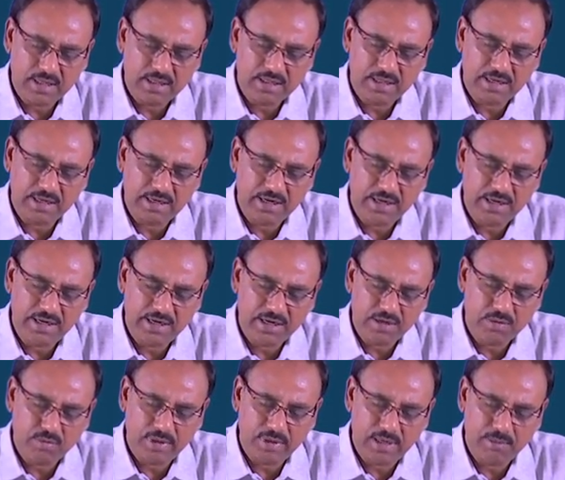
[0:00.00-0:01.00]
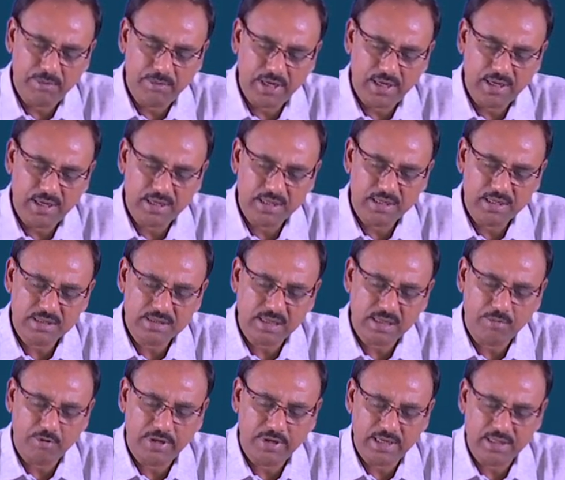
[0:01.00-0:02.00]
the gradient will be
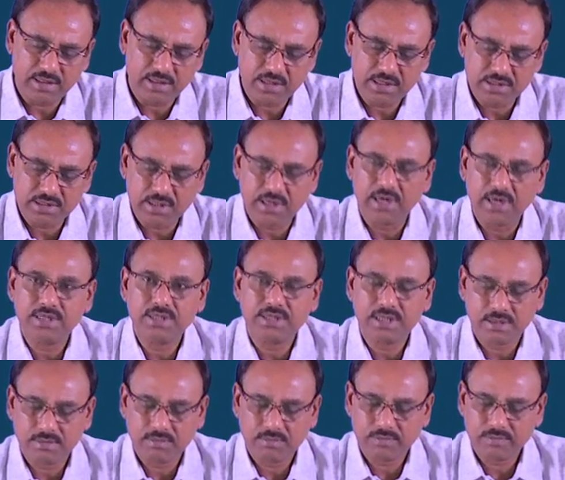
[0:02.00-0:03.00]
somewhere in this direction.